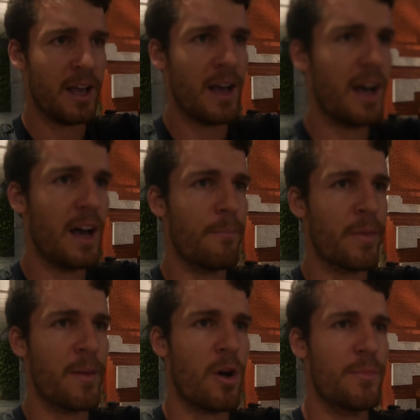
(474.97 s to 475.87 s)

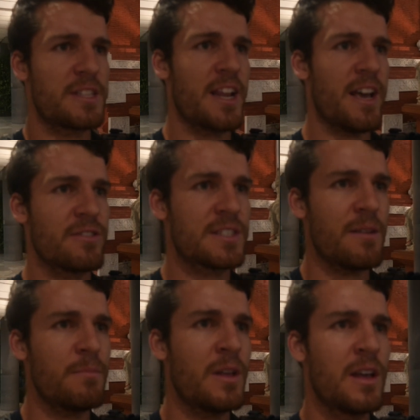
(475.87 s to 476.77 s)
Am I missing out on
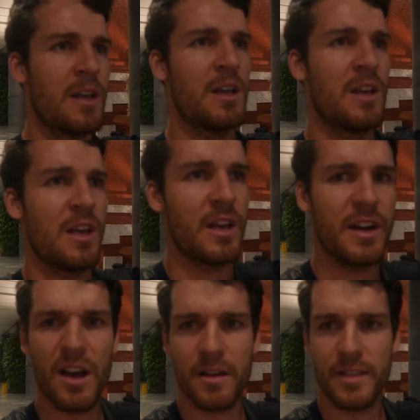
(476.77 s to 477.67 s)
something?
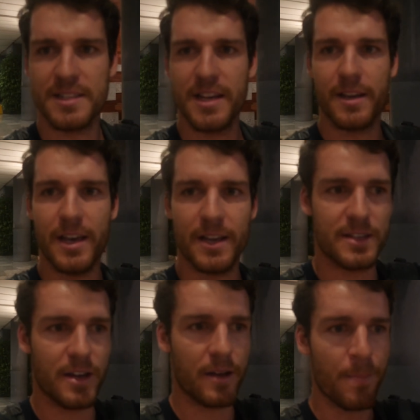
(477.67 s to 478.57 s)
No, that's it. Yeah,
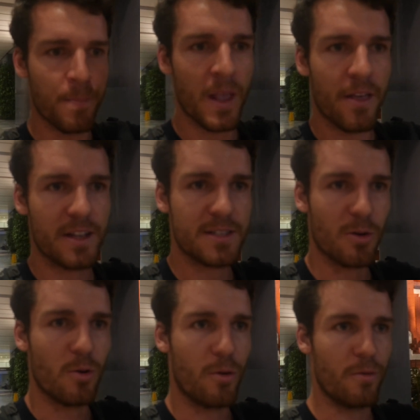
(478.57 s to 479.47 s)
so that's
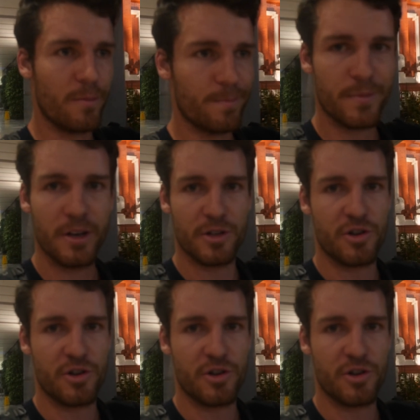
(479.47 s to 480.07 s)
all your